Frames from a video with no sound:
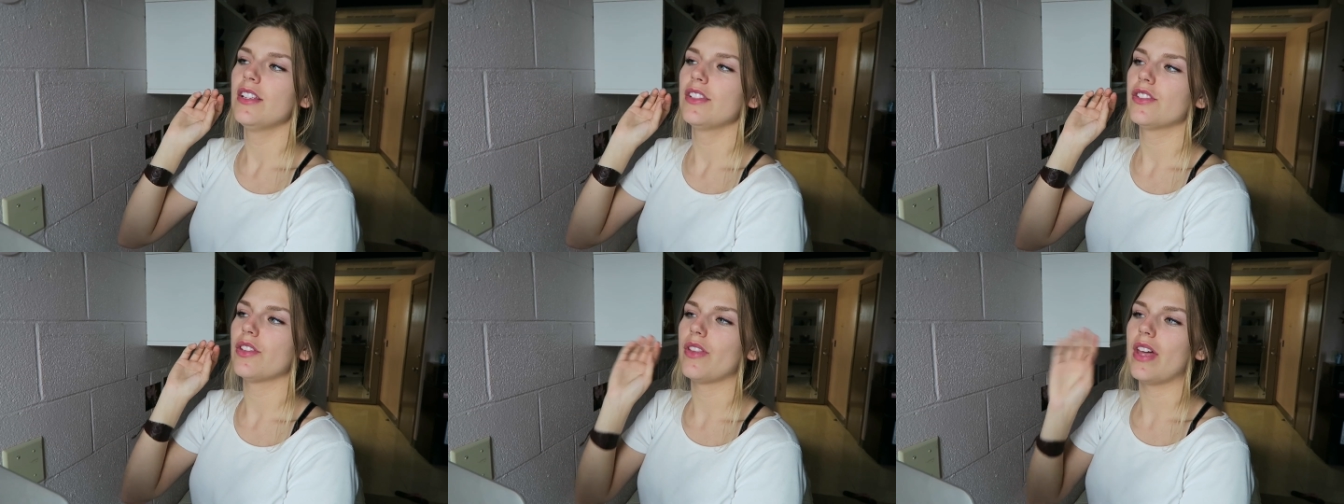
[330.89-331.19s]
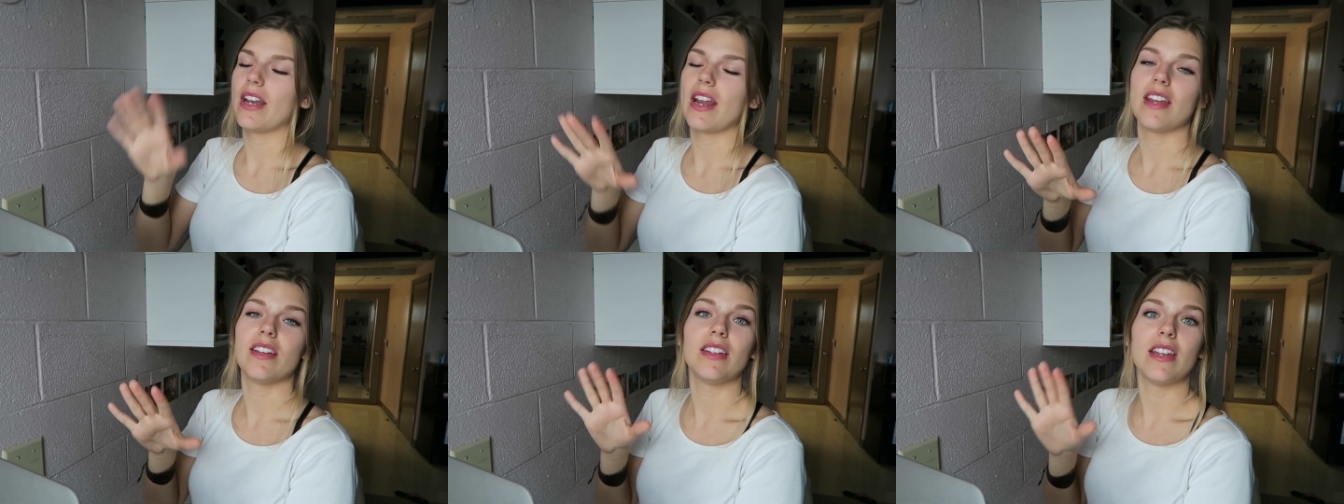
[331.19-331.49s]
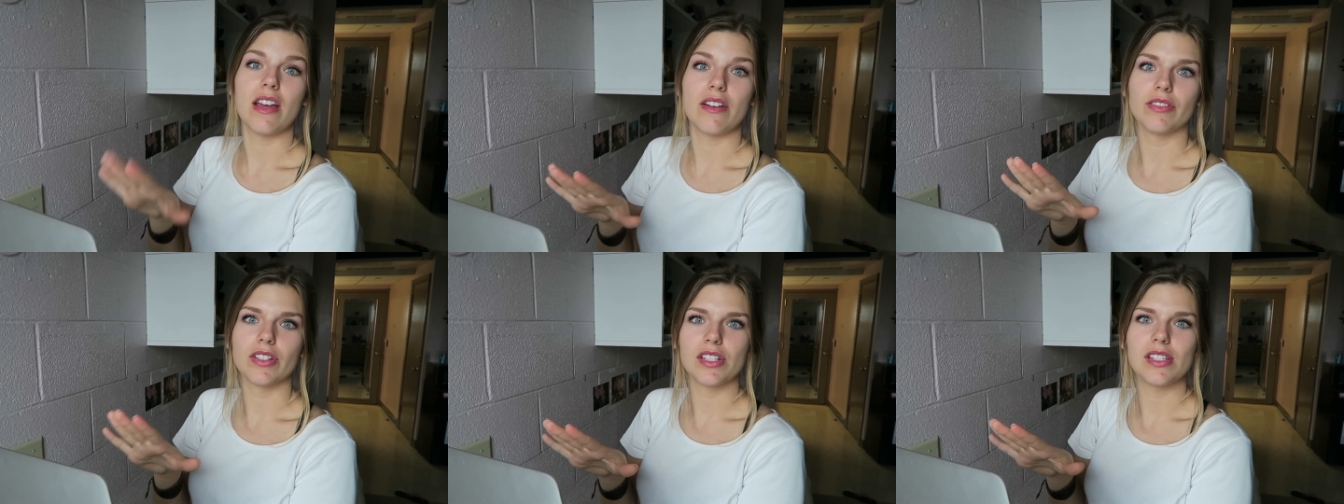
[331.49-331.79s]
so that I'd
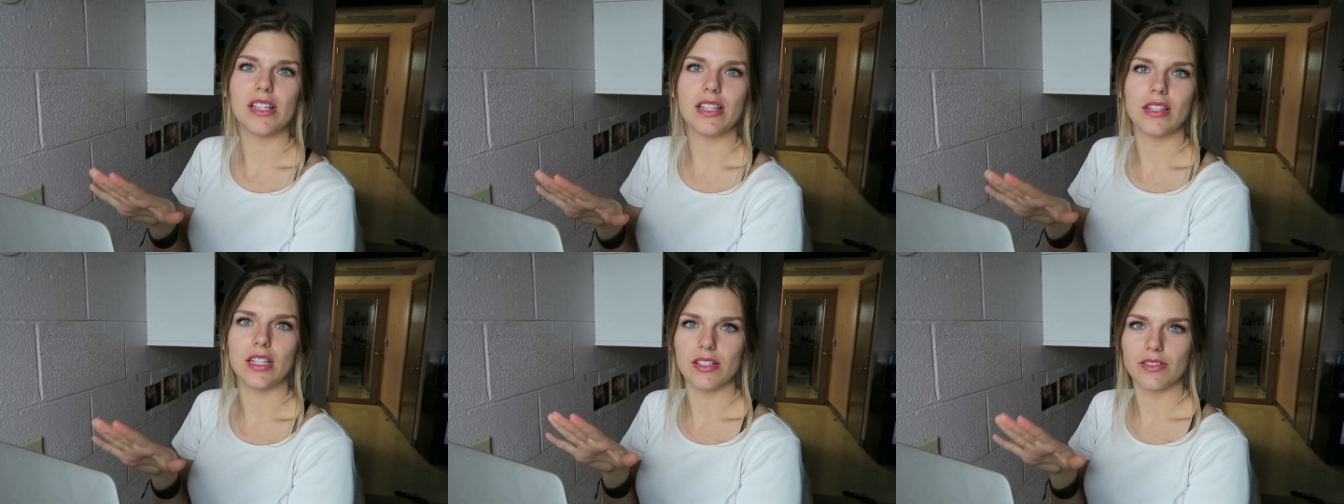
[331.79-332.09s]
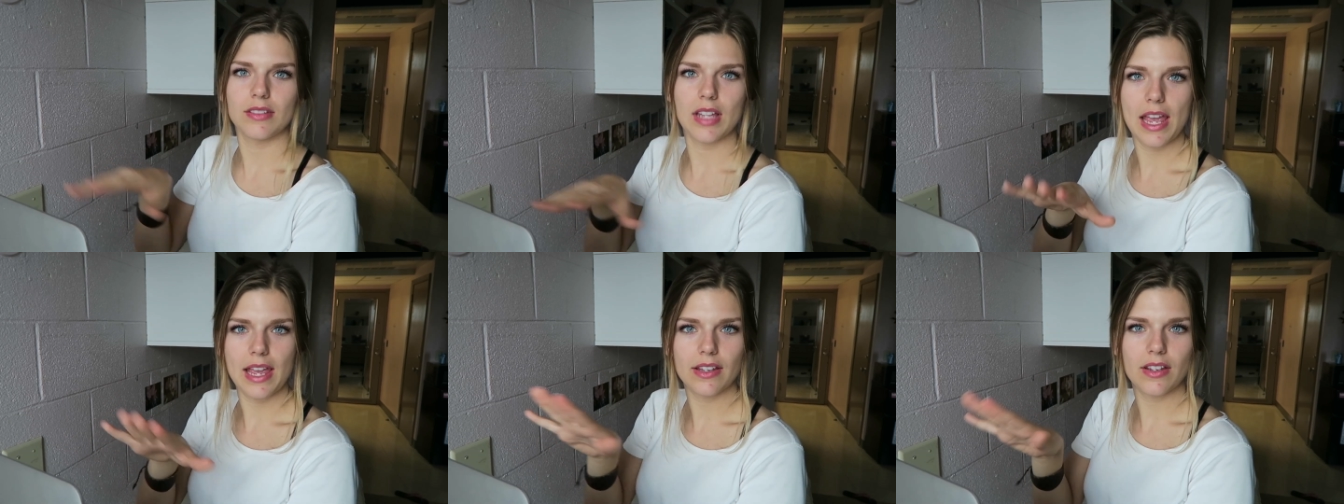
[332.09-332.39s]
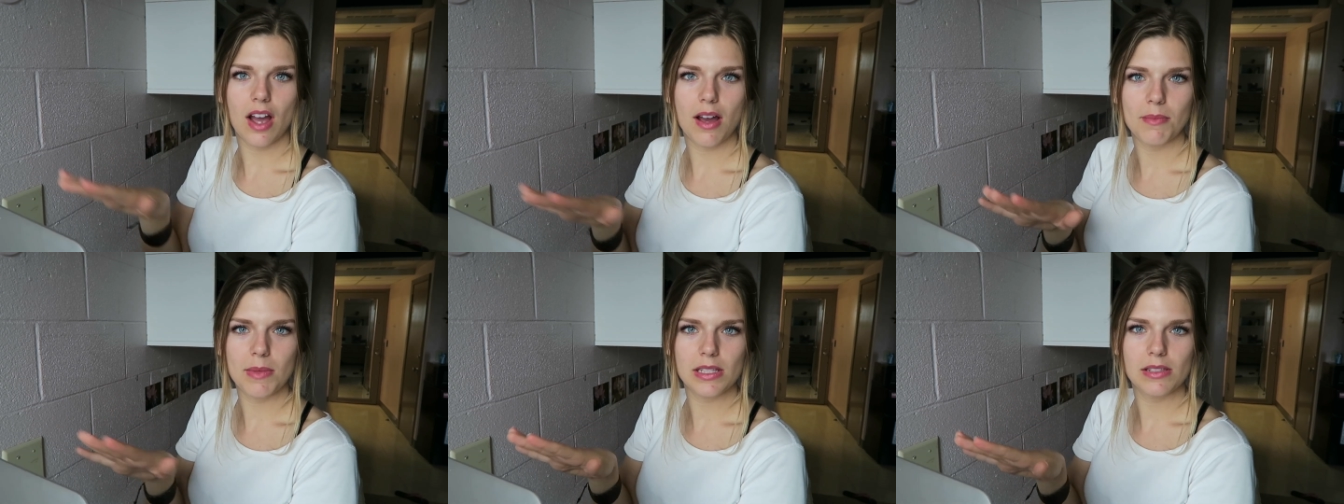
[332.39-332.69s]
never seen these
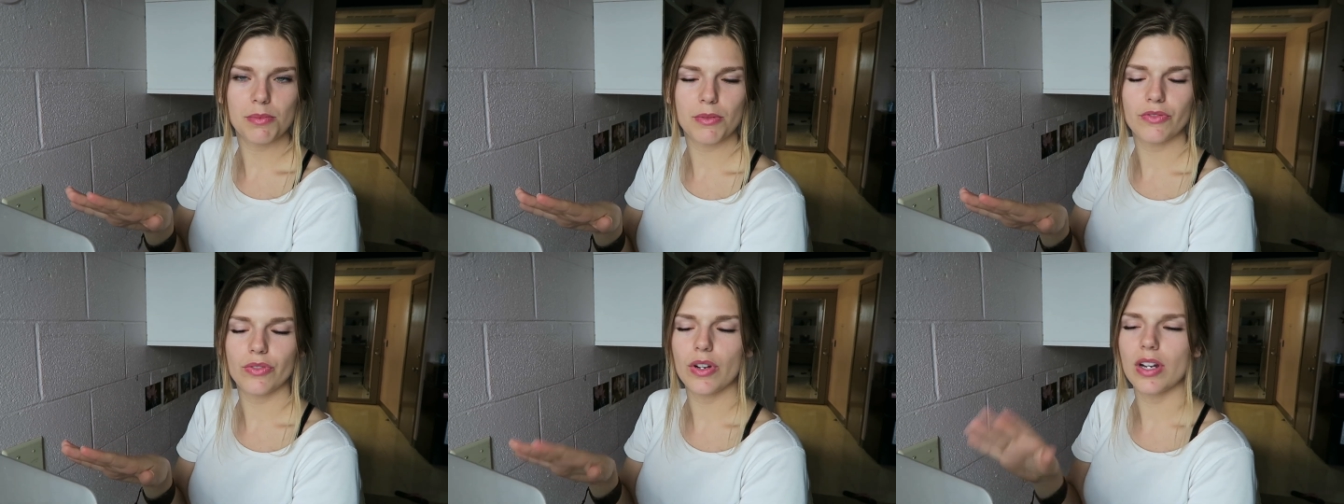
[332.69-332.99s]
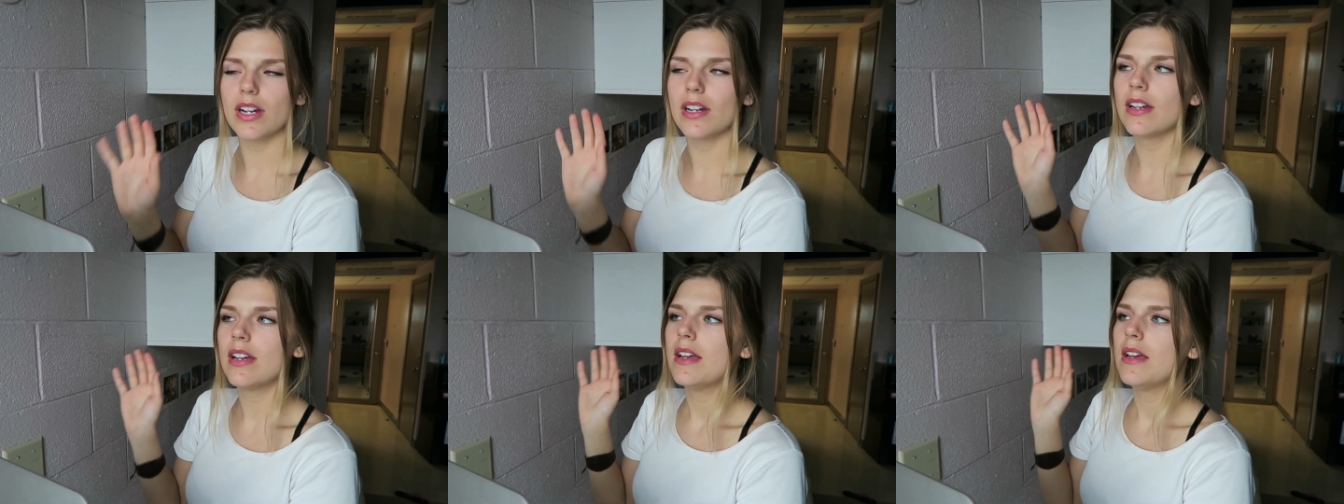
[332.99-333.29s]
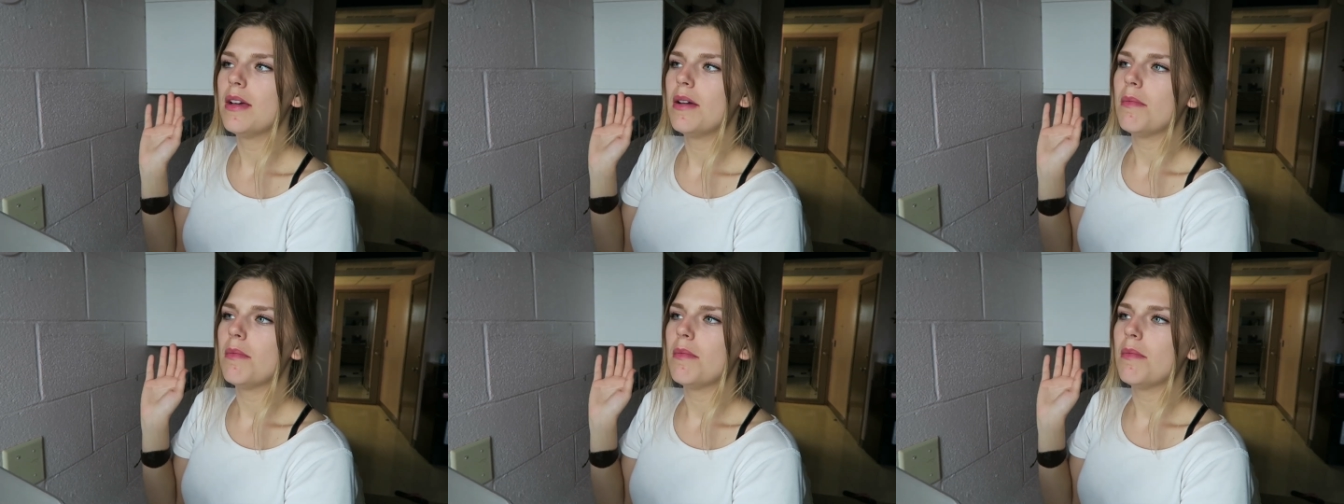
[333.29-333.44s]
hate comments before,